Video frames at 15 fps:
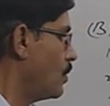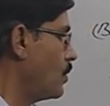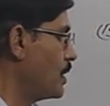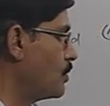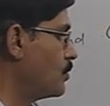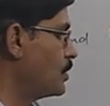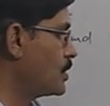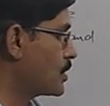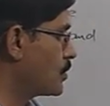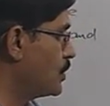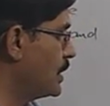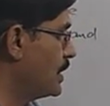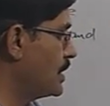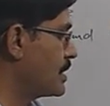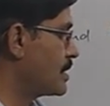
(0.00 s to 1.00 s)
when we
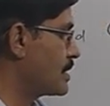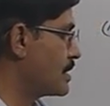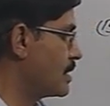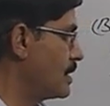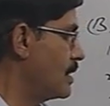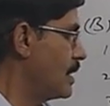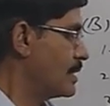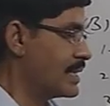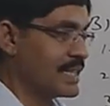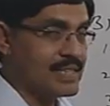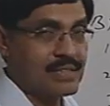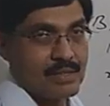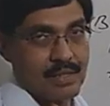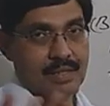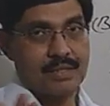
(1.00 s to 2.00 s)
squeezed,
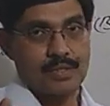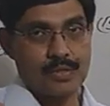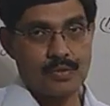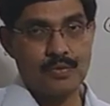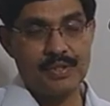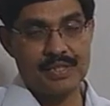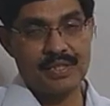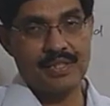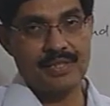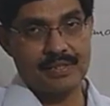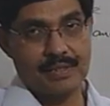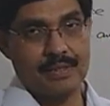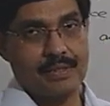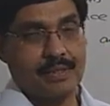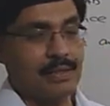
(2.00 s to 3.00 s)
that's called
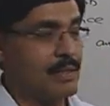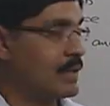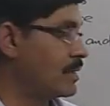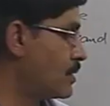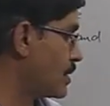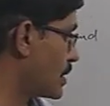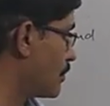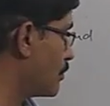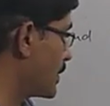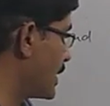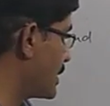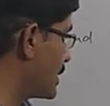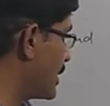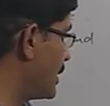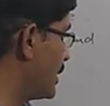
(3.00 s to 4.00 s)
squeezes, called
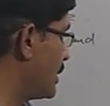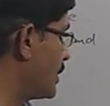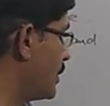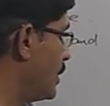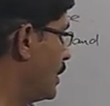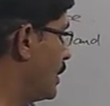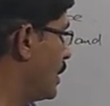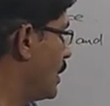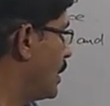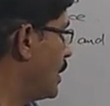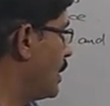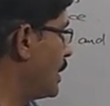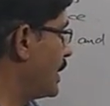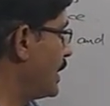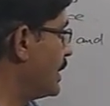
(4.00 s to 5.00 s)
compressed air.
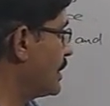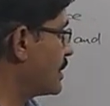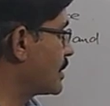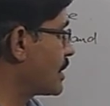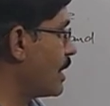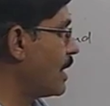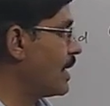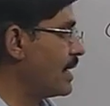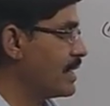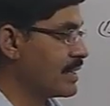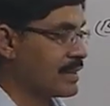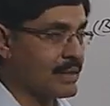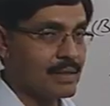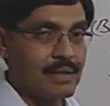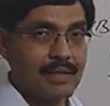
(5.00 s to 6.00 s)
In
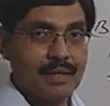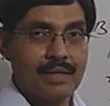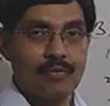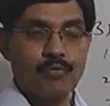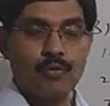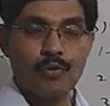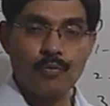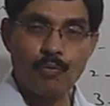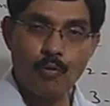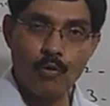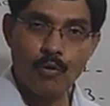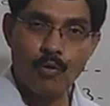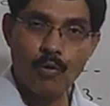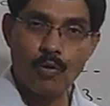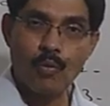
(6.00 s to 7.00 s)
tire, in
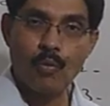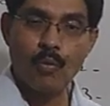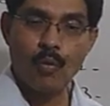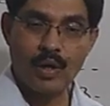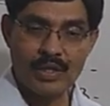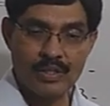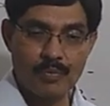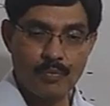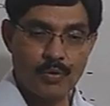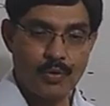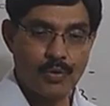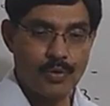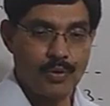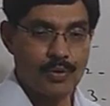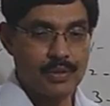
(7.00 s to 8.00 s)
football,
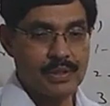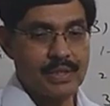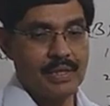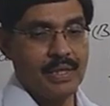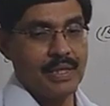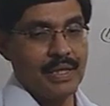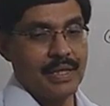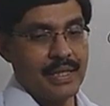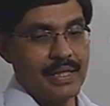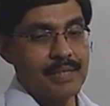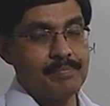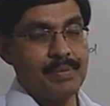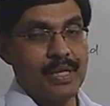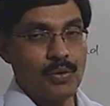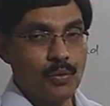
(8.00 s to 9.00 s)
waterboard,
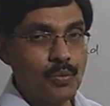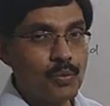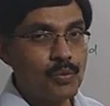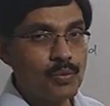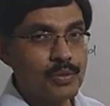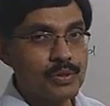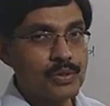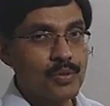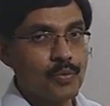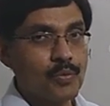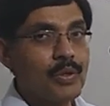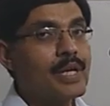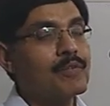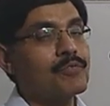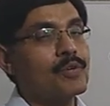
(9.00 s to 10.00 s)
in balloons,
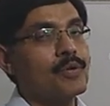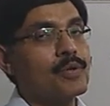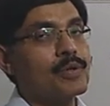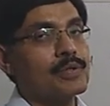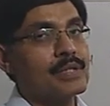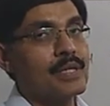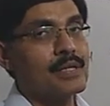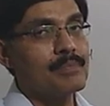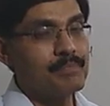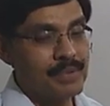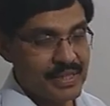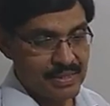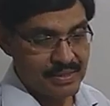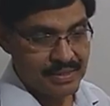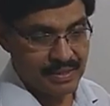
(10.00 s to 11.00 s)
we have got the
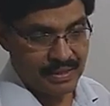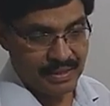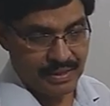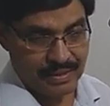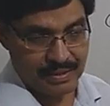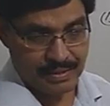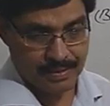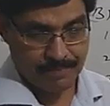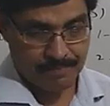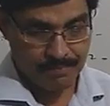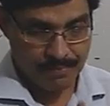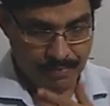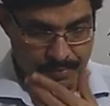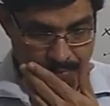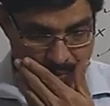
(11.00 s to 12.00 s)
compressed
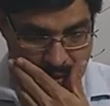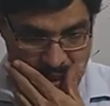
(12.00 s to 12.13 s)
air.